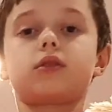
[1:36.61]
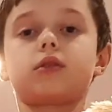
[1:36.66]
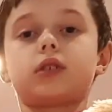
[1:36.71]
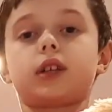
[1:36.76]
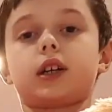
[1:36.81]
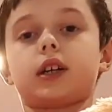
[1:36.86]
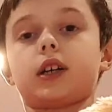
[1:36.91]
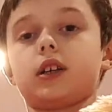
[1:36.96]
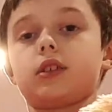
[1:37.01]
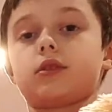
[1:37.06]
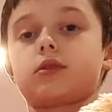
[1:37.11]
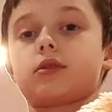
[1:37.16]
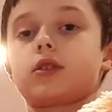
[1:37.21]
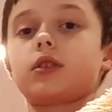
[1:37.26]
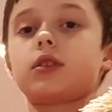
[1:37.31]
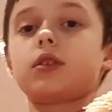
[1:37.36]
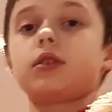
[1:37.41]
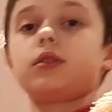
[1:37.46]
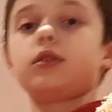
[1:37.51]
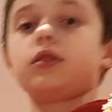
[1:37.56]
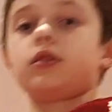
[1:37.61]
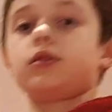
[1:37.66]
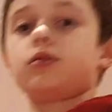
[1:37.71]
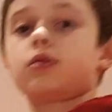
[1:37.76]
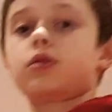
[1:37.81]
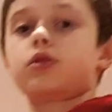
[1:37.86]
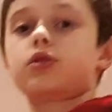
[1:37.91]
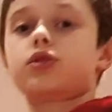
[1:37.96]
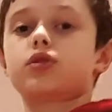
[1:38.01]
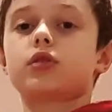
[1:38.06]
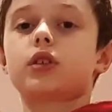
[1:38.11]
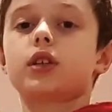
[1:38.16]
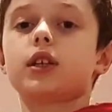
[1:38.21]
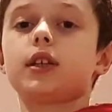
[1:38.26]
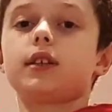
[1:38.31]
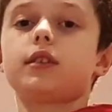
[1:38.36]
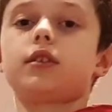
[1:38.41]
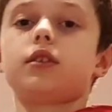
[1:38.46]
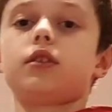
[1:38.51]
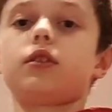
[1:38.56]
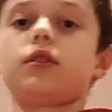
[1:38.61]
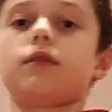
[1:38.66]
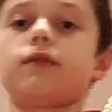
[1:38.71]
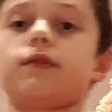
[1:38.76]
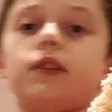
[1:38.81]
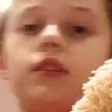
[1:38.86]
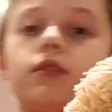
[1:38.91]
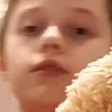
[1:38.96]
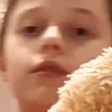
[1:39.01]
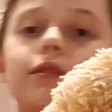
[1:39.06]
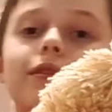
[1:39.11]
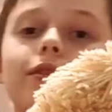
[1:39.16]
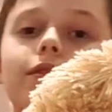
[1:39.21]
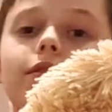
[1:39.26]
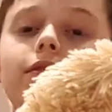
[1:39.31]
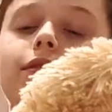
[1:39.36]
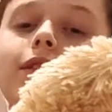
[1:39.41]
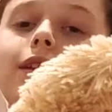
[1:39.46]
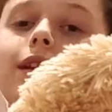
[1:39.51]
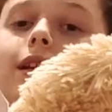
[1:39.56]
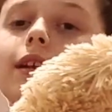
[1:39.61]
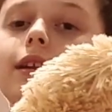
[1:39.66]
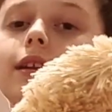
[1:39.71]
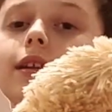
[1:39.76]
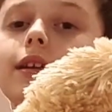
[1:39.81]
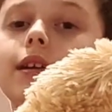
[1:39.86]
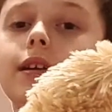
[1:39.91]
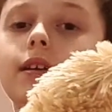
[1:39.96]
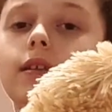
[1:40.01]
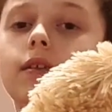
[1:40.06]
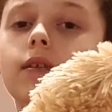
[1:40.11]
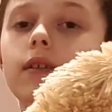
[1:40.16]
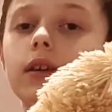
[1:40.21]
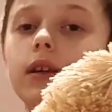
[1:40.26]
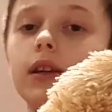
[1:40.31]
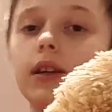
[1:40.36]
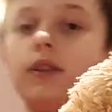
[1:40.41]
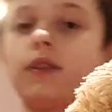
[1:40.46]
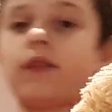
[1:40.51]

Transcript: guys, we're gonna go straight to the vid right now in